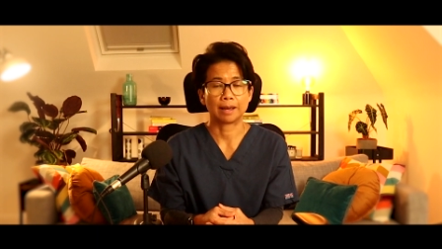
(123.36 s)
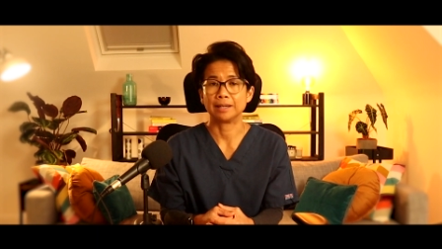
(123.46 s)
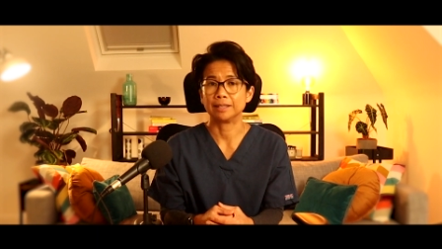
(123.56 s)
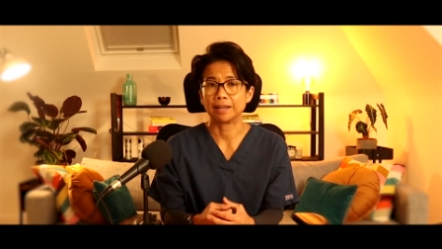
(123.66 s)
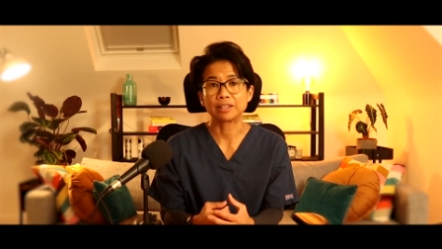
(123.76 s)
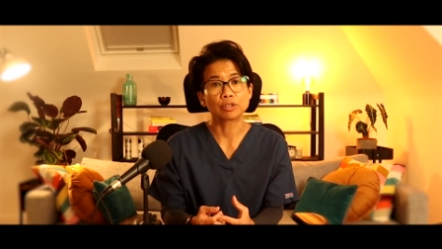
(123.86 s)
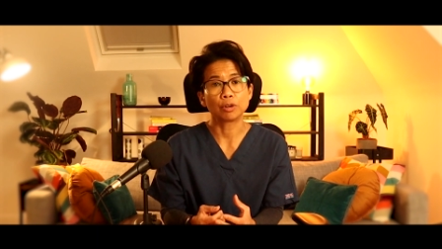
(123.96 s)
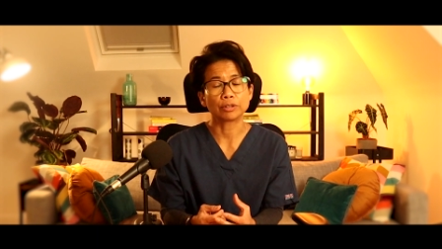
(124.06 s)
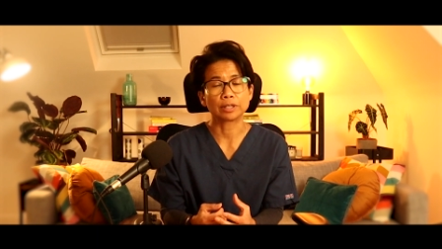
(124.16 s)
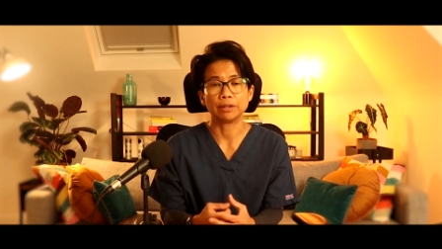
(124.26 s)
and it does
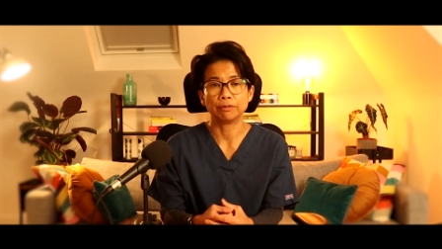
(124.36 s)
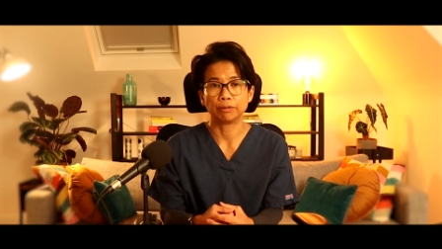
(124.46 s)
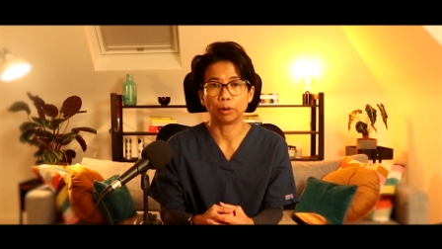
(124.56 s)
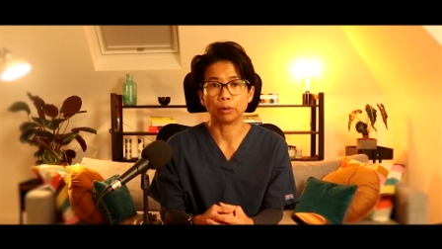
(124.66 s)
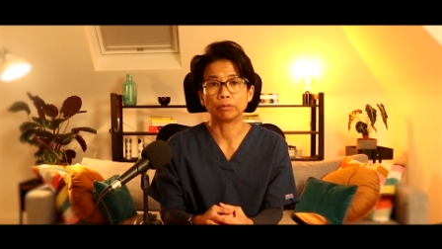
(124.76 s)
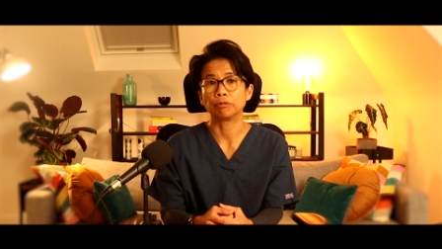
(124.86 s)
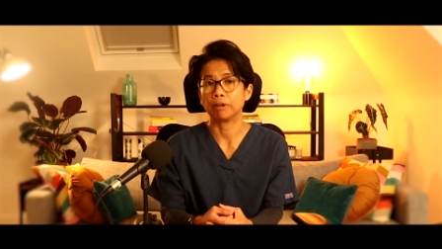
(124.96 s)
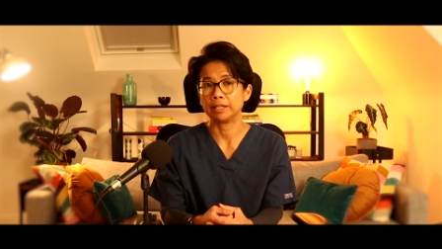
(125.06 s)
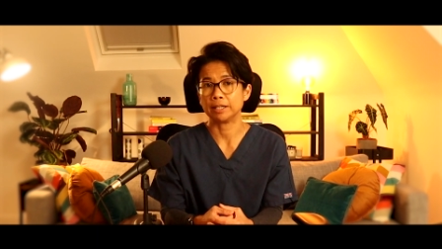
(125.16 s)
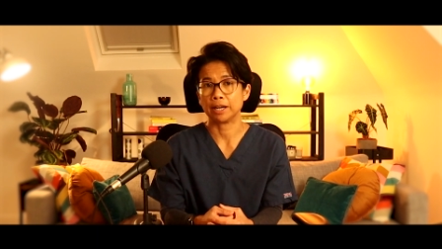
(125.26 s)
not involve
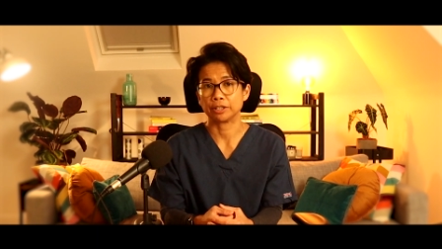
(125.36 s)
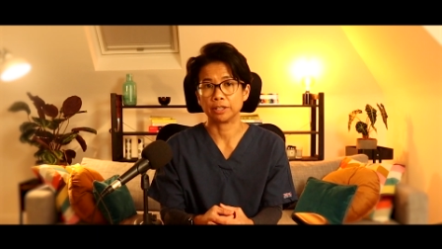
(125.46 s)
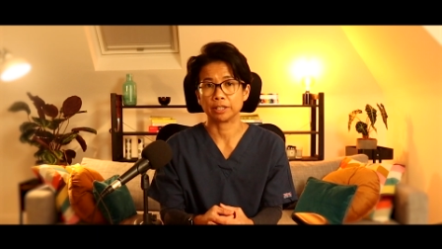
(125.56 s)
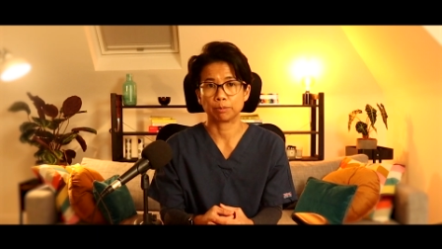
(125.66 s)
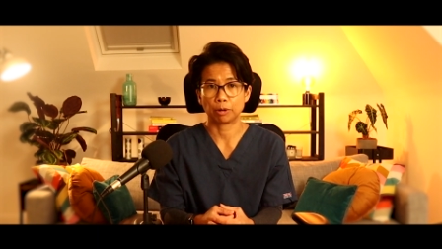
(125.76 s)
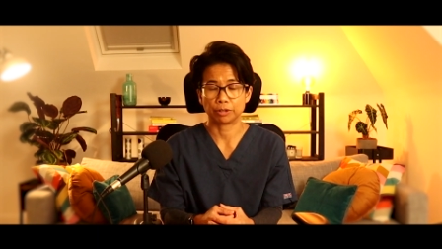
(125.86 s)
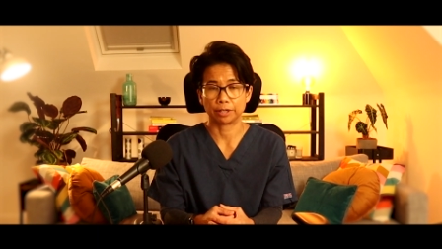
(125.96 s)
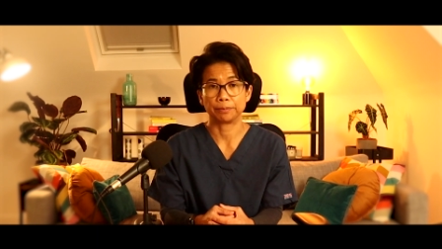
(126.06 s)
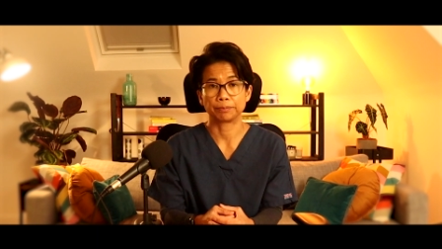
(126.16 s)
radiation exposure.